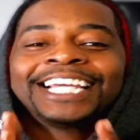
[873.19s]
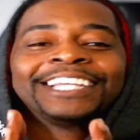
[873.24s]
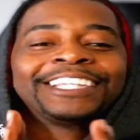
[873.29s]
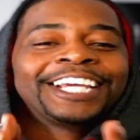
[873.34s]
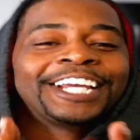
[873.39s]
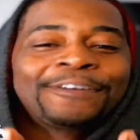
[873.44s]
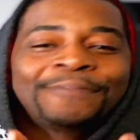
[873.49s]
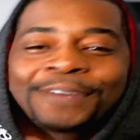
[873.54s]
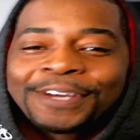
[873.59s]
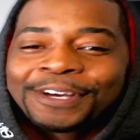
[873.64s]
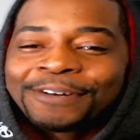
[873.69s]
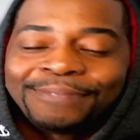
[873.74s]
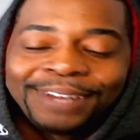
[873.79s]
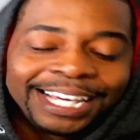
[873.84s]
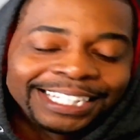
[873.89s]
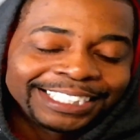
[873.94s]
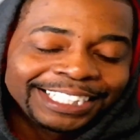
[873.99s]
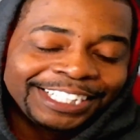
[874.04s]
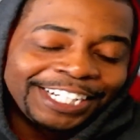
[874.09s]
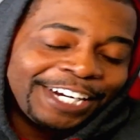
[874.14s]
That'd be a
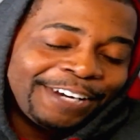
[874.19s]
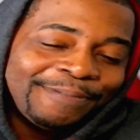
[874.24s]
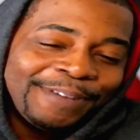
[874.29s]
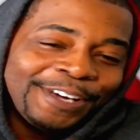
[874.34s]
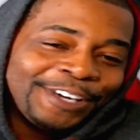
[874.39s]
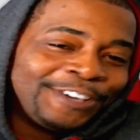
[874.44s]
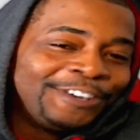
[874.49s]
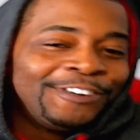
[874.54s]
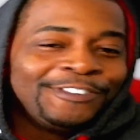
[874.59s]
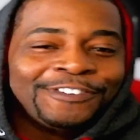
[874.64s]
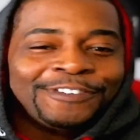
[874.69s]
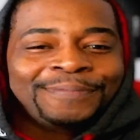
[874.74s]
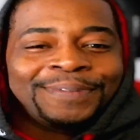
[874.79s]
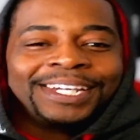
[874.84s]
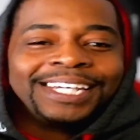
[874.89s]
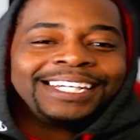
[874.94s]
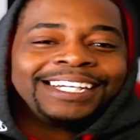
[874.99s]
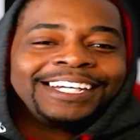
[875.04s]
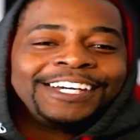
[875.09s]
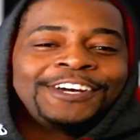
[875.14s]
blessing. That'd be cool for
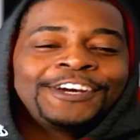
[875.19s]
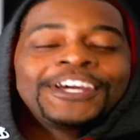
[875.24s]
me.